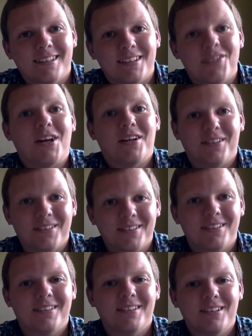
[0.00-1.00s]
Great.
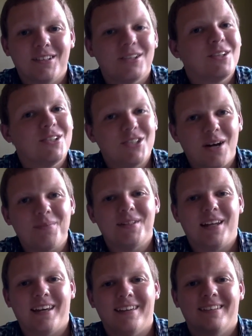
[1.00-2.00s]
Good job
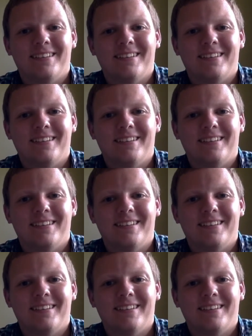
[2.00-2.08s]
today.